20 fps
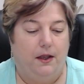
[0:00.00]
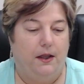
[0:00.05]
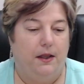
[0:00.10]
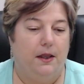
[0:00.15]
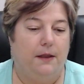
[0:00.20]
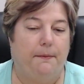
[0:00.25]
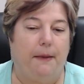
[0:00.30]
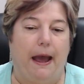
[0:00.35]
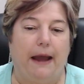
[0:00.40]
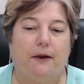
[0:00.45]

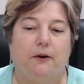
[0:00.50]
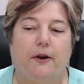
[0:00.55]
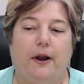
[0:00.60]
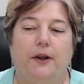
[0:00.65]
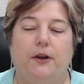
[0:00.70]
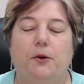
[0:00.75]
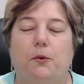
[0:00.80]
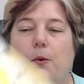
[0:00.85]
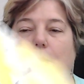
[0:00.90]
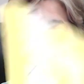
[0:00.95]
the
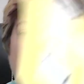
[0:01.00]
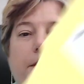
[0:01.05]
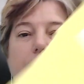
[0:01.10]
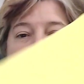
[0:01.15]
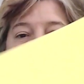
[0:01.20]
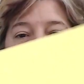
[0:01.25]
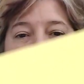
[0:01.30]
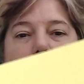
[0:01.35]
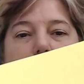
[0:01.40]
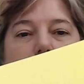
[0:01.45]
background to
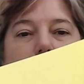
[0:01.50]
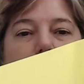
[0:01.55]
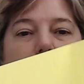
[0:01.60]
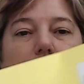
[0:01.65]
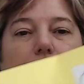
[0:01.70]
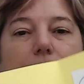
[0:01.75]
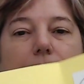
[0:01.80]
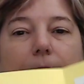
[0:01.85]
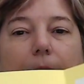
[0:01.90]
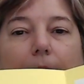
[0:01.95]
one
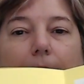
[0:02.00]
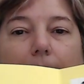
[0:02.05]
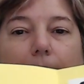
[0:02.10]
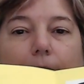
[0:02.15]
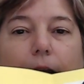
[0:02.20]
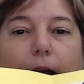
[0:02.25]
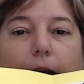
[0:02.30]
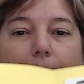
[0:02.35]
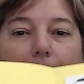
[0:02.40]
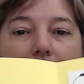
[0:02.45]

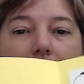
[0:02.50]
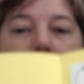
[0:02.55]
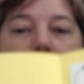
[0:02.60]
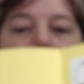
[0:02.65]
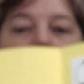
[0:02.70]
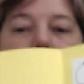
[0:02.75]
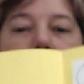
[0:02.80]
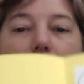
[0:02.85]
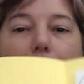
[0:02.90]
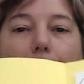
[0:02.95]
and
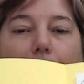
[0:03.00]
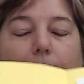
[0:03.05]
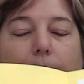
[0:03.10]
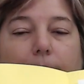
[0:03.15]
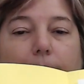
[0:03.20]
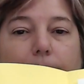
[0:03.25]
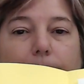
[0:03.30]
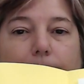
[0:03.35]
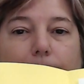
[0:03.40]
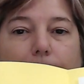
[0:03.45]
cut it
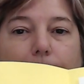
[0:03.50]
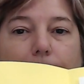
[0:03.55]
apart.